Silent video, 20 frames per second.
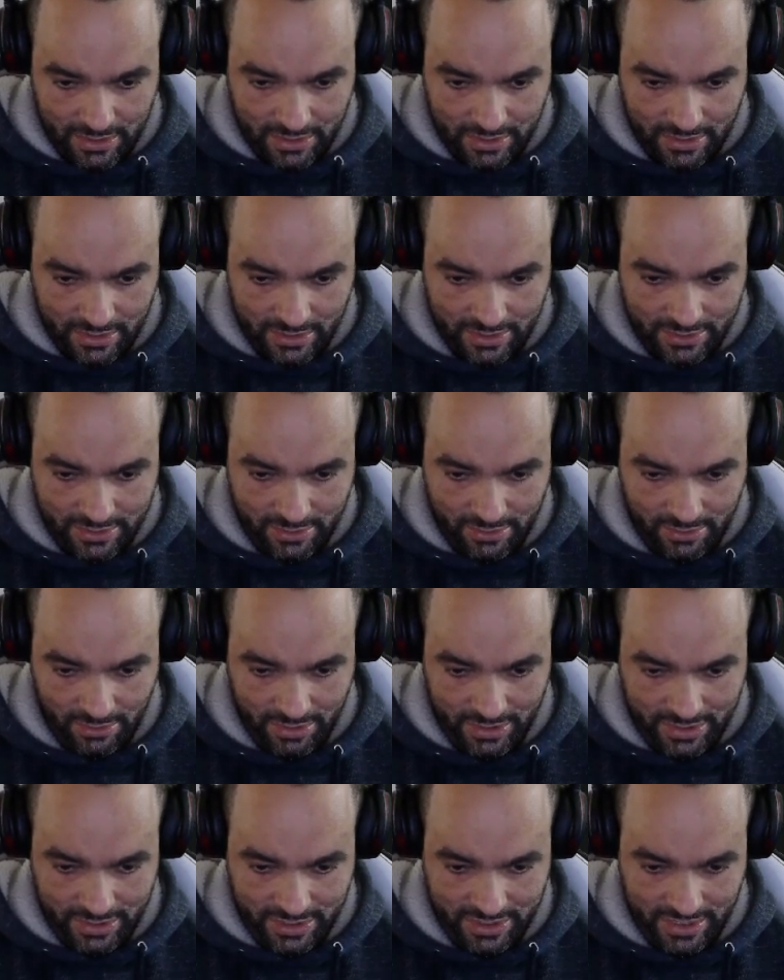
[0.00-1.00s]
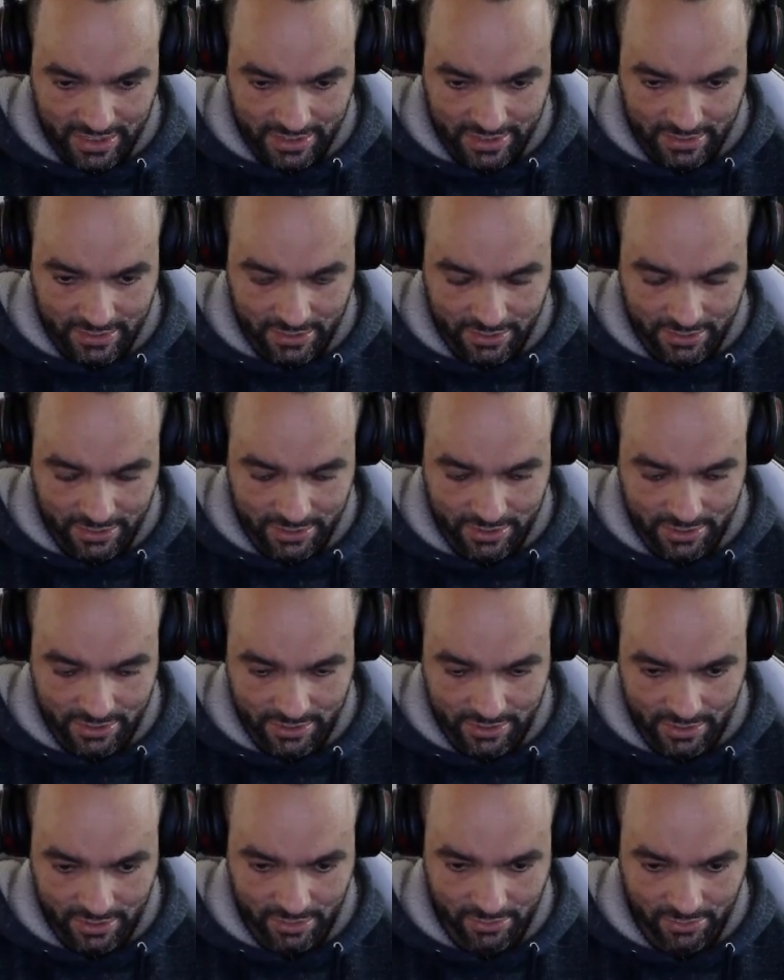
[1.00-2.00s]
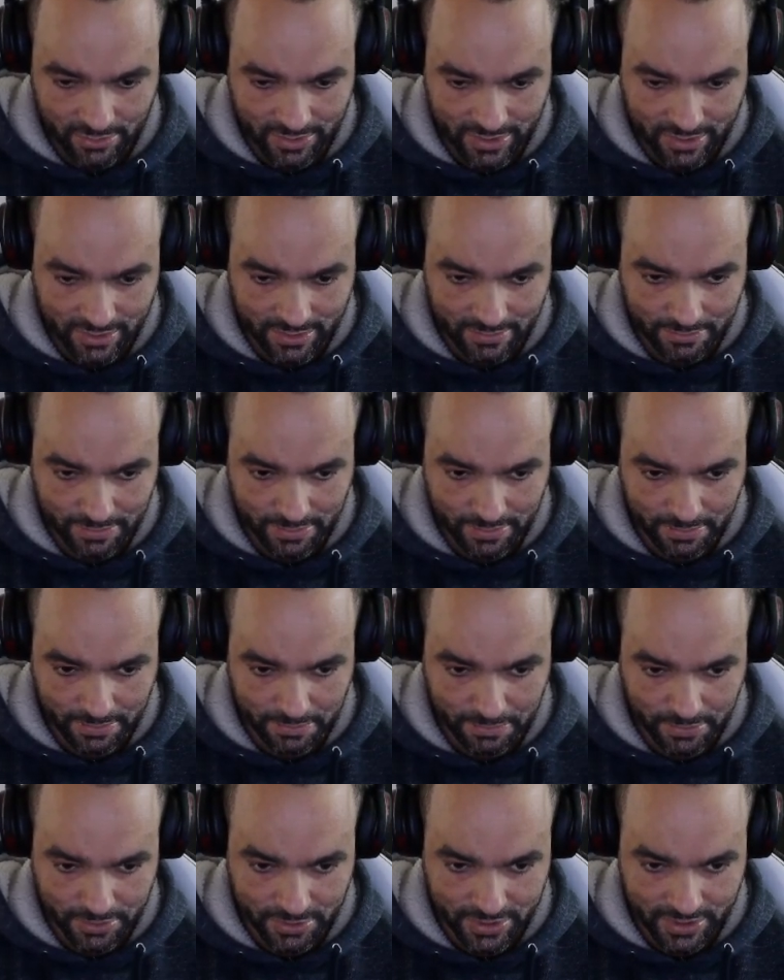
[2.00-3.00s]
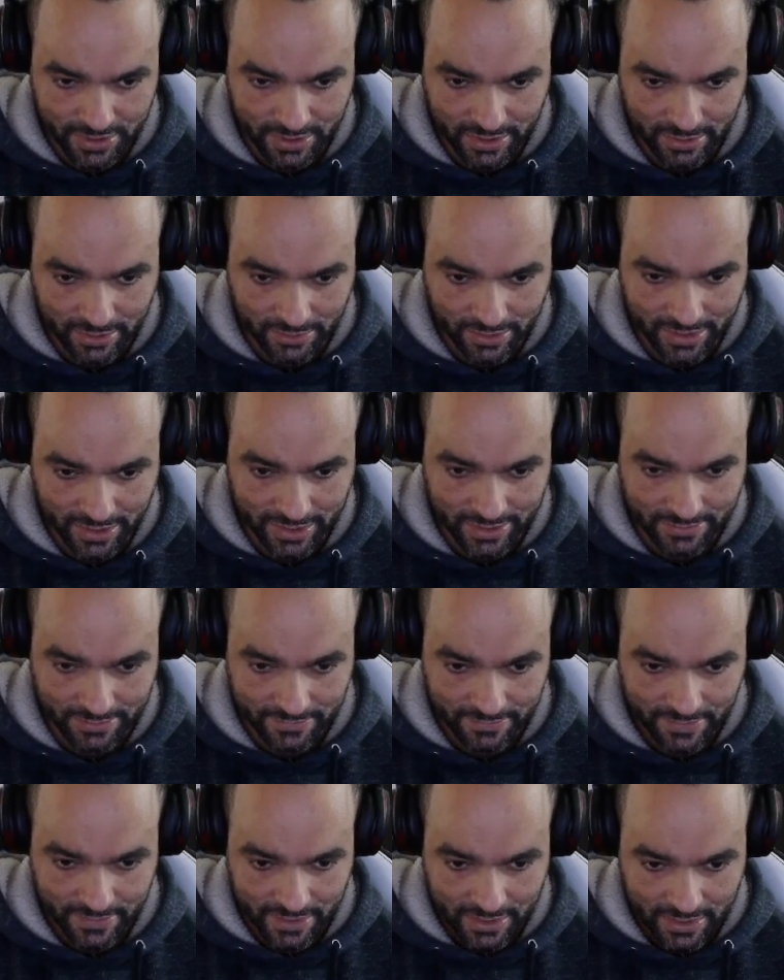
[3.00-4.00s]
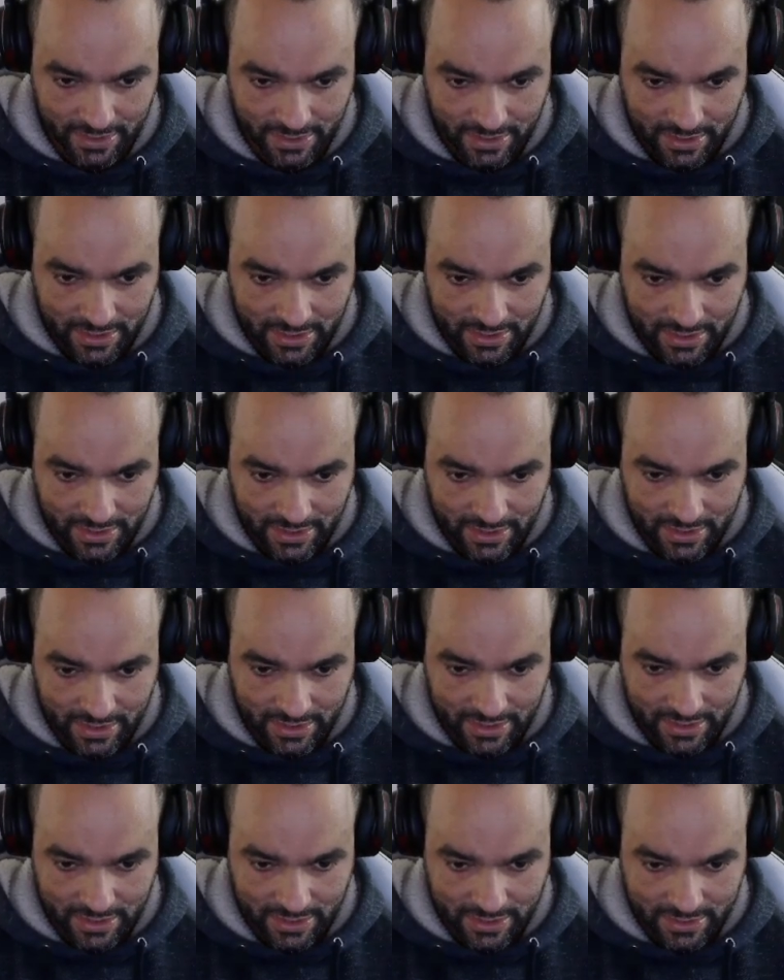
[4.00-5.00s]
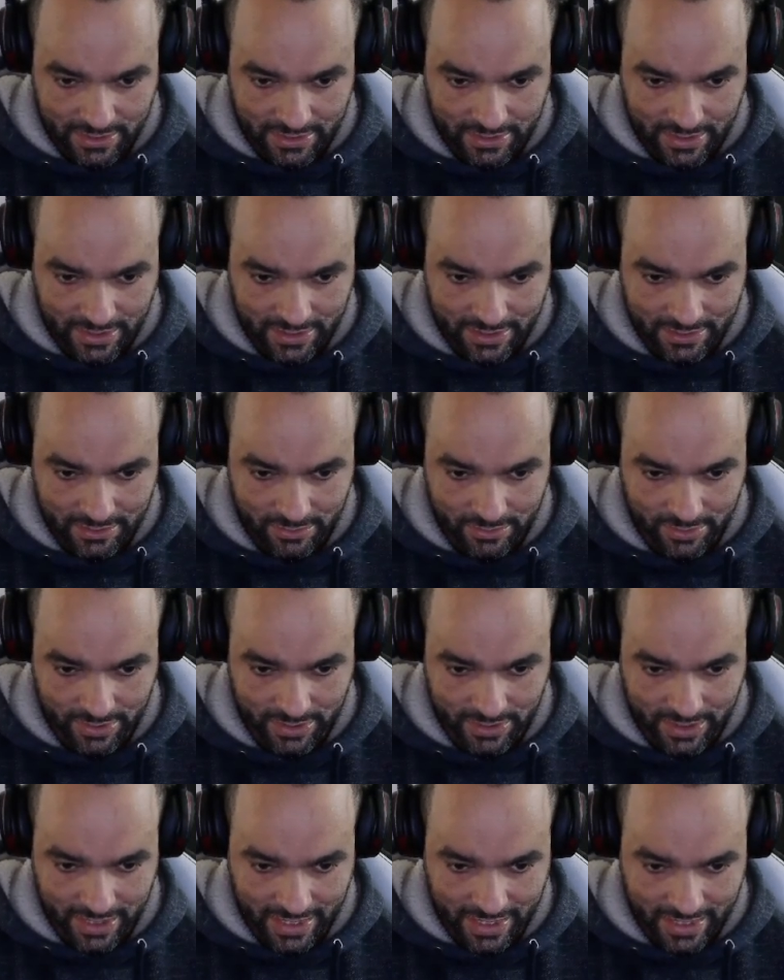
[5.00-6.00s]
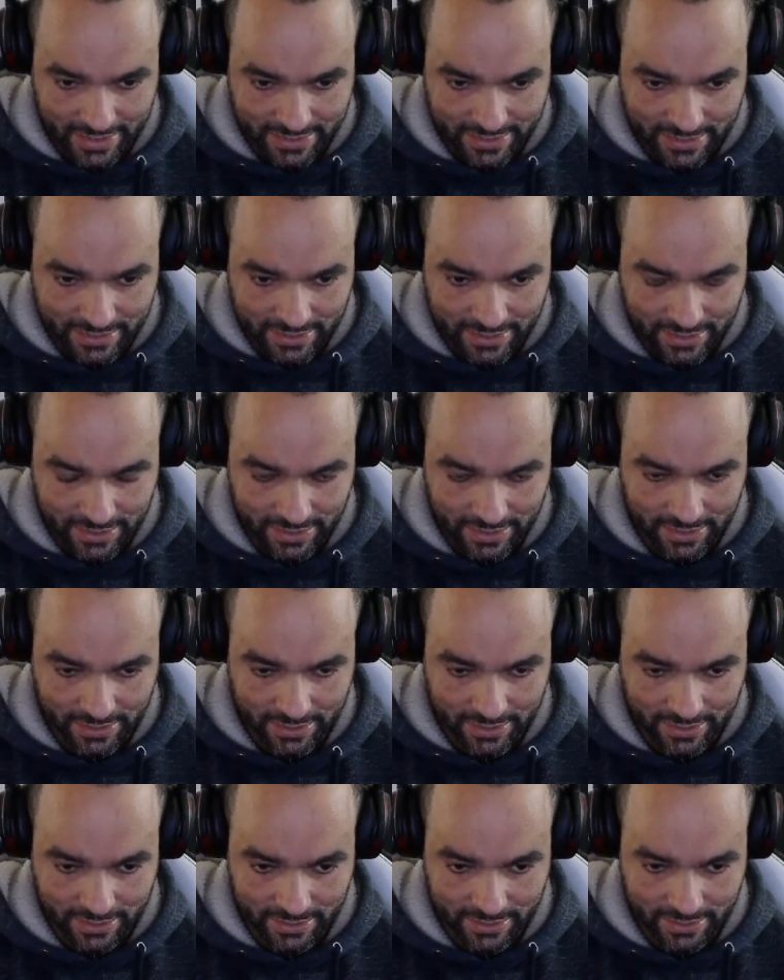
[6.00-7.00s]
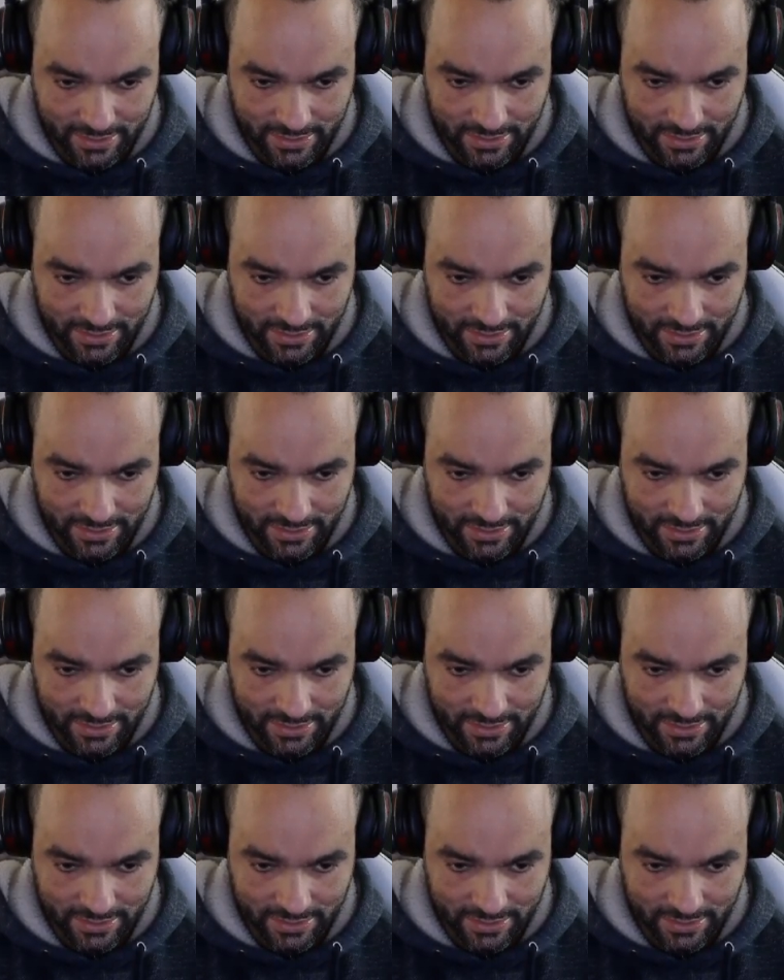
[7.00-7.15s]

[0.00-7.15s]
Let's call it senders. So we put in the array, and then we add it here,